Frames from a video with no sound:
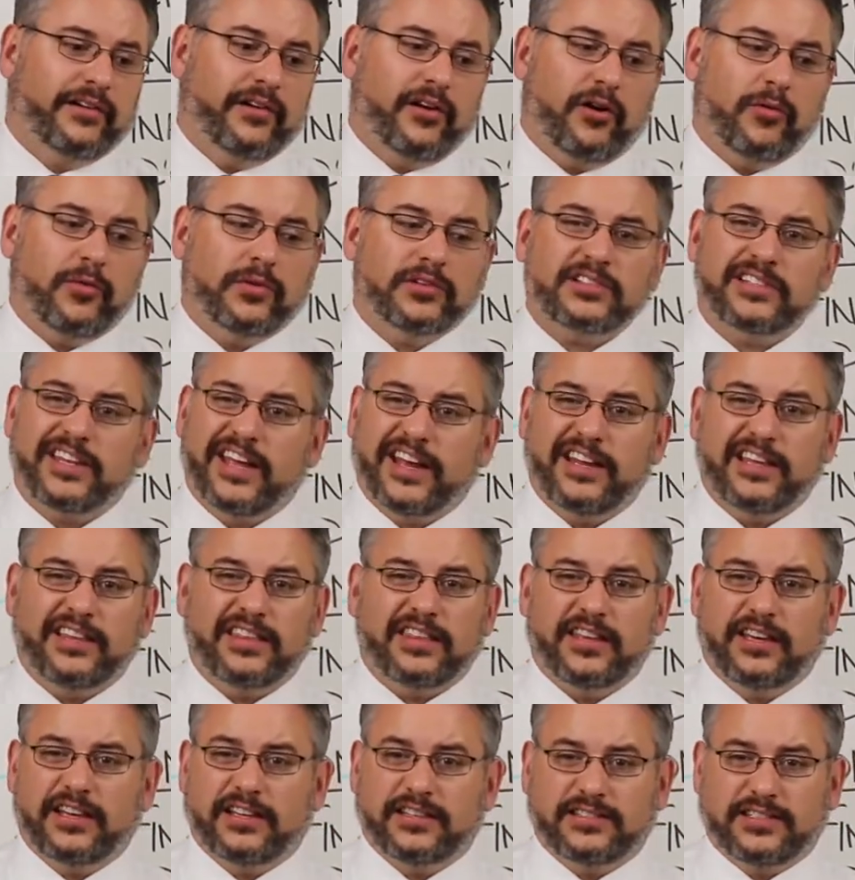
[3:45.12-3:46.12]
almost
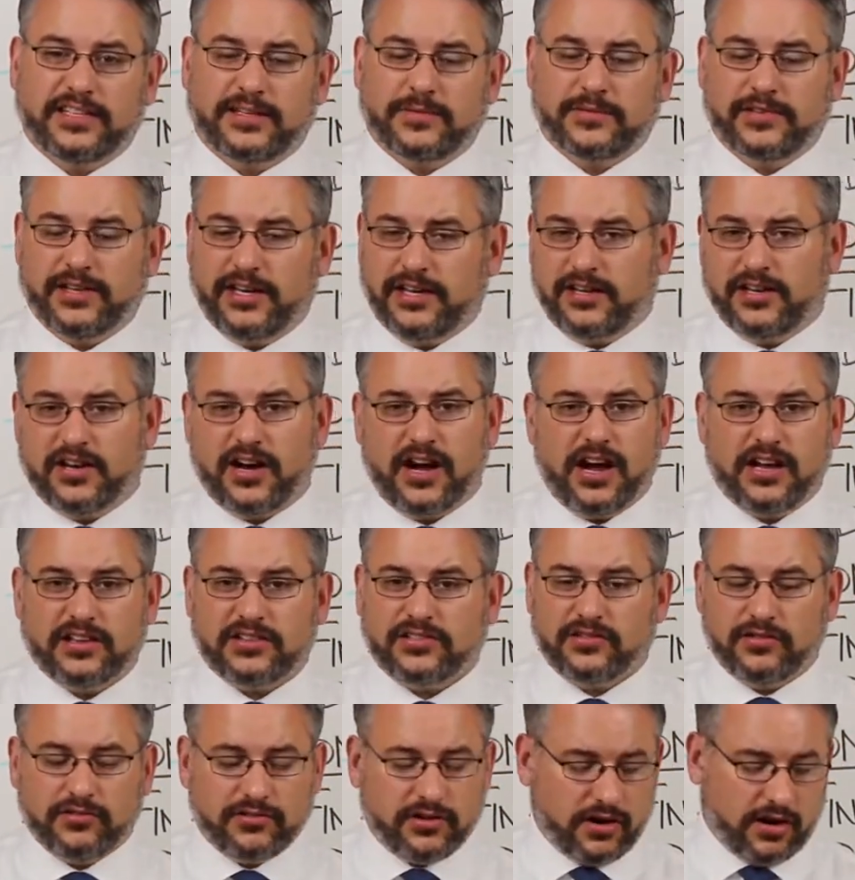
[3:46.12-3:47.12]
anything, it seems like
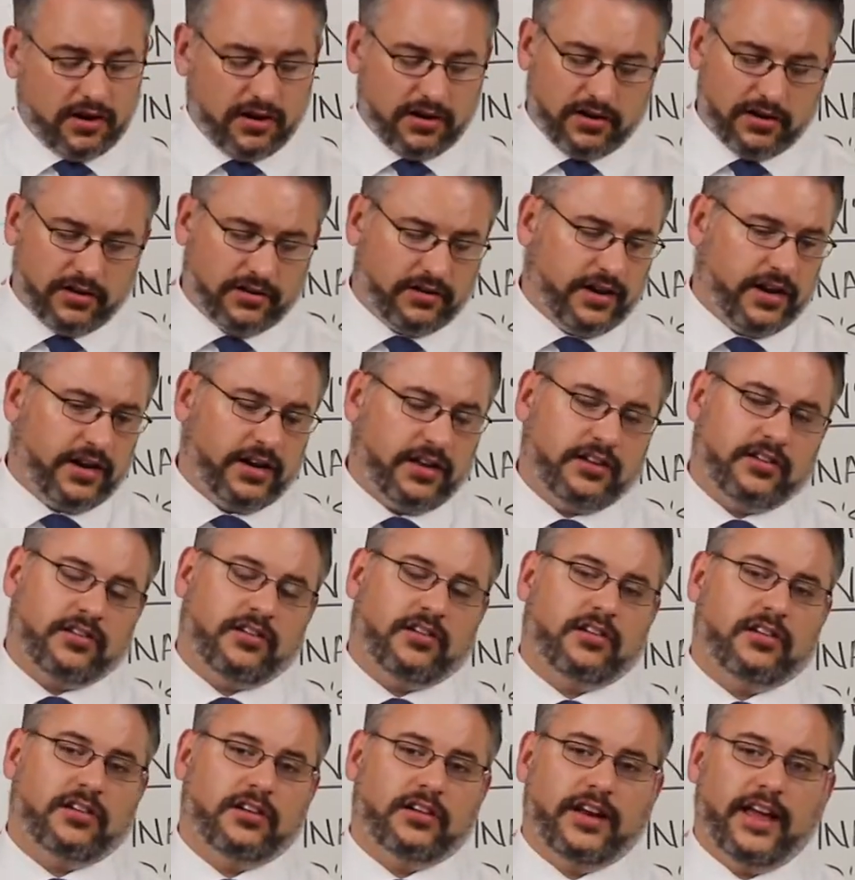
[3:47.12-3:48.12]
Costco card, credit
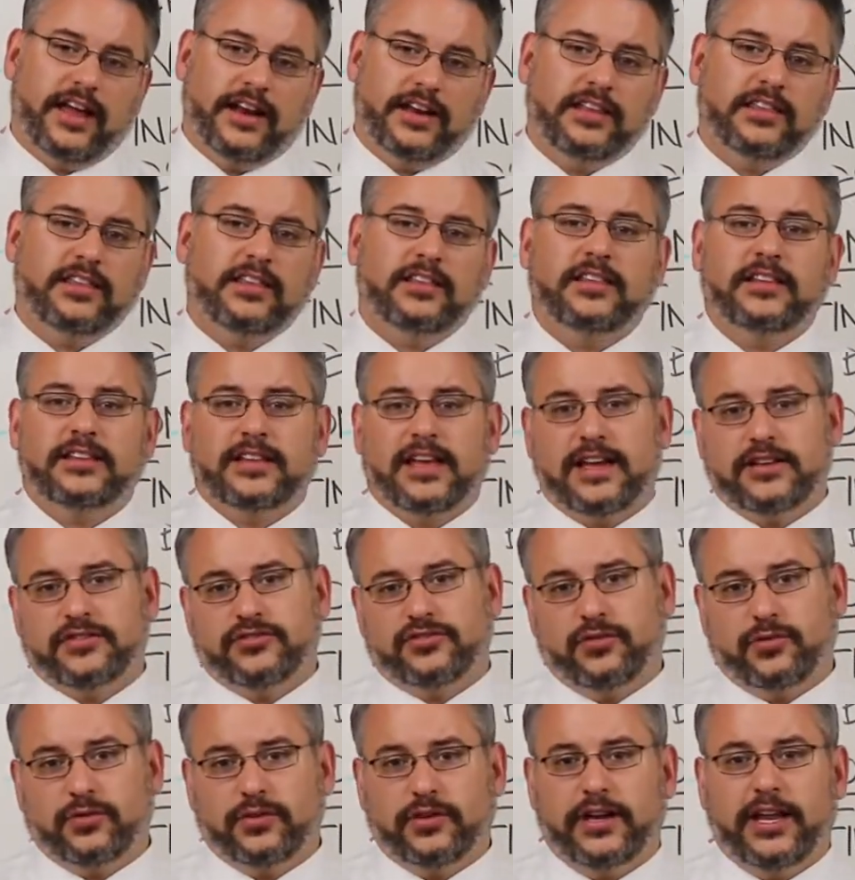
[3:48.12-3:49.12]
card, anything that
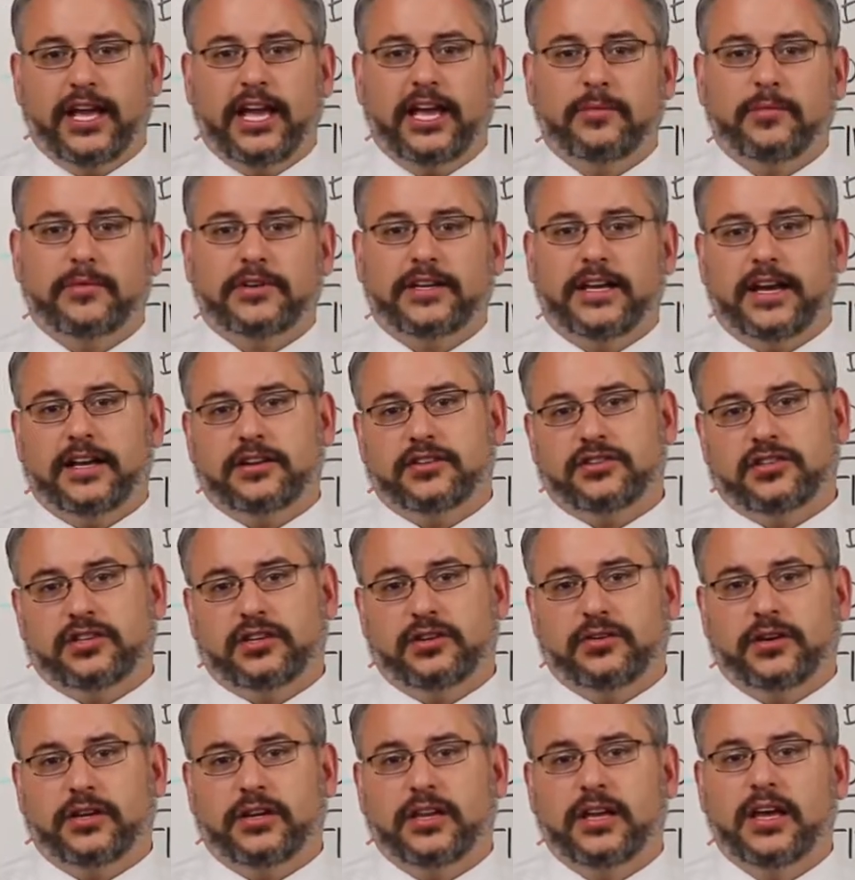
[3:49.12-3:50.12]
has your name attached
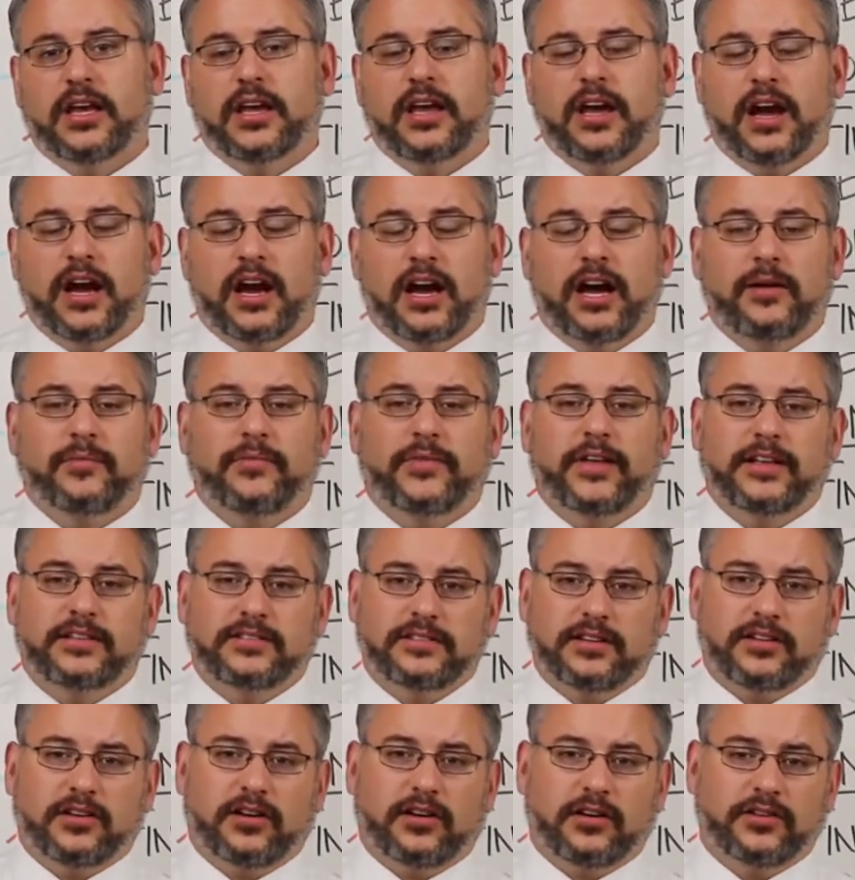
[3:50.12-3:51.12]
to it,
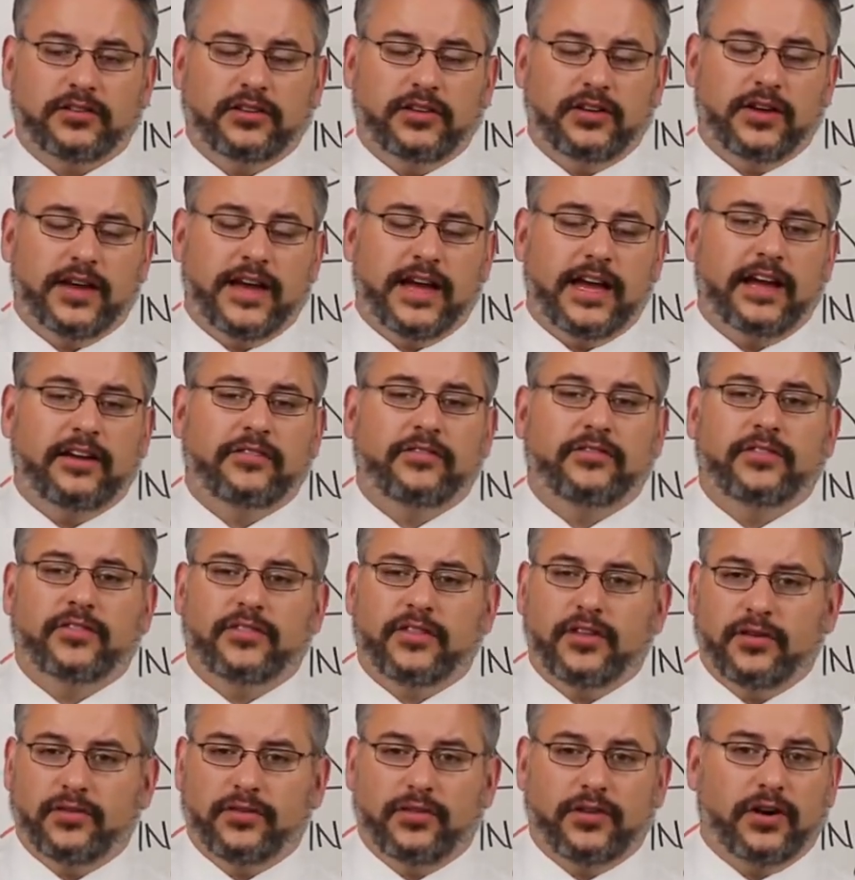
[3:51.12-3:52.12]
that's a card that you have,
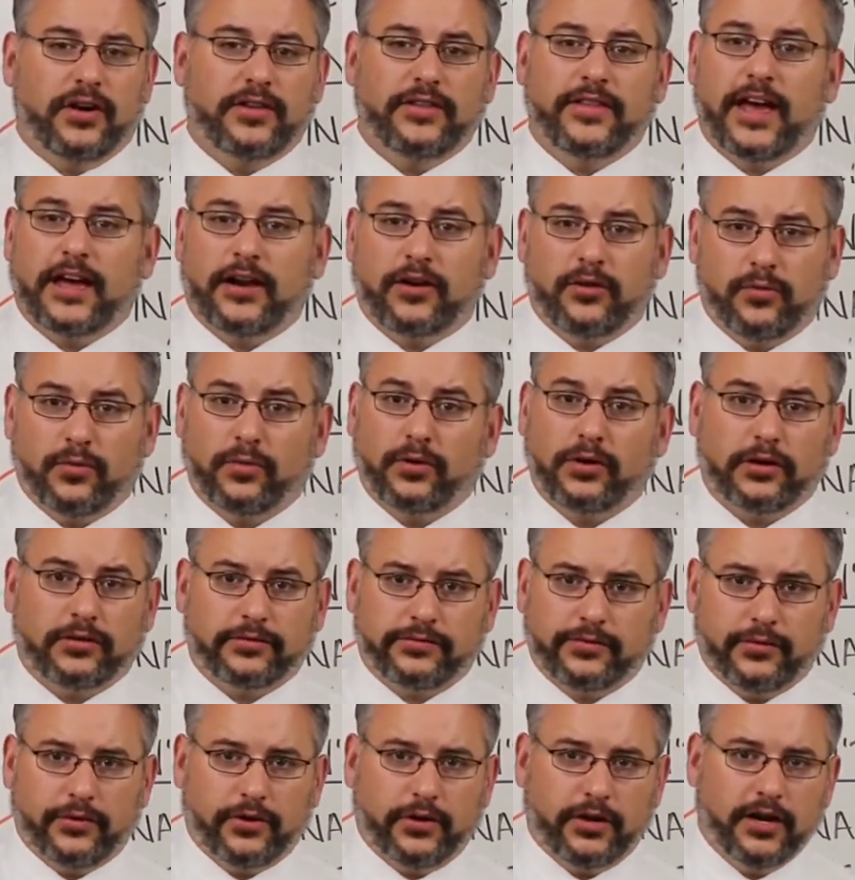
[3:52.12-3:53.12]
that'll work
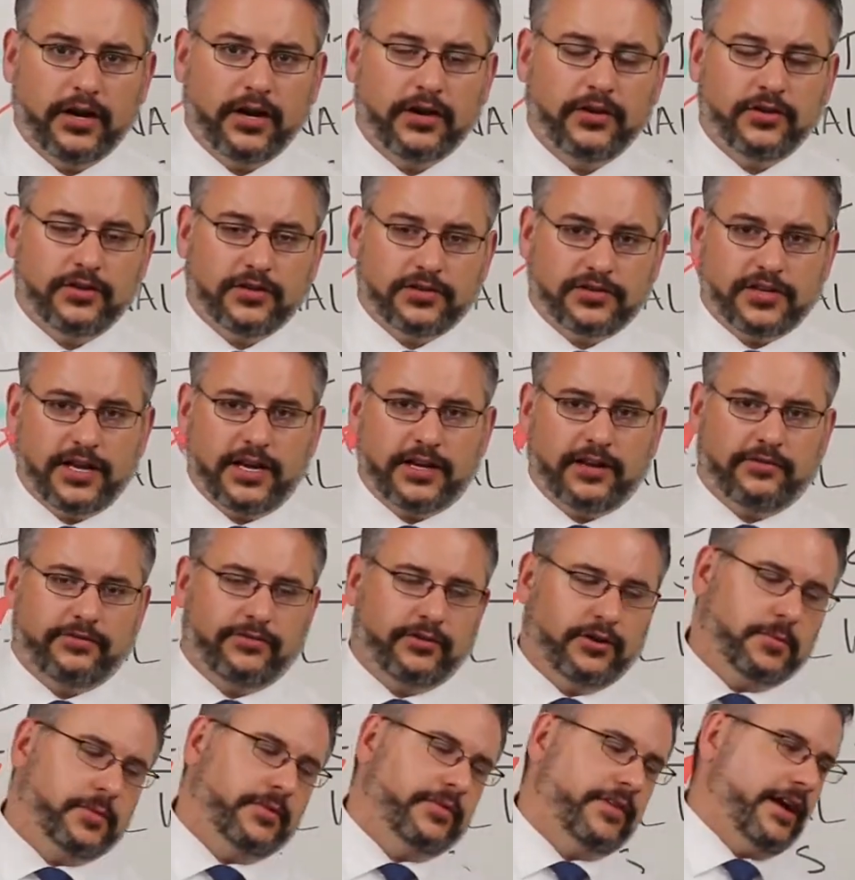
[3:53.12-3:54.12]
for your second
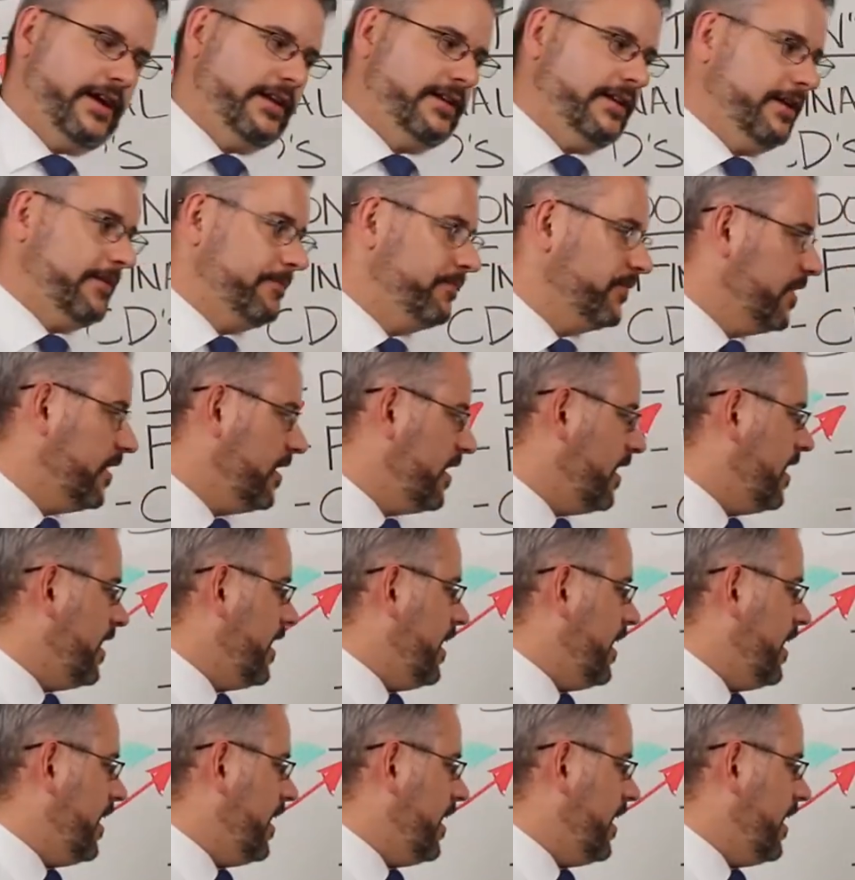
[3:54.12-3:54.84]
form of ID.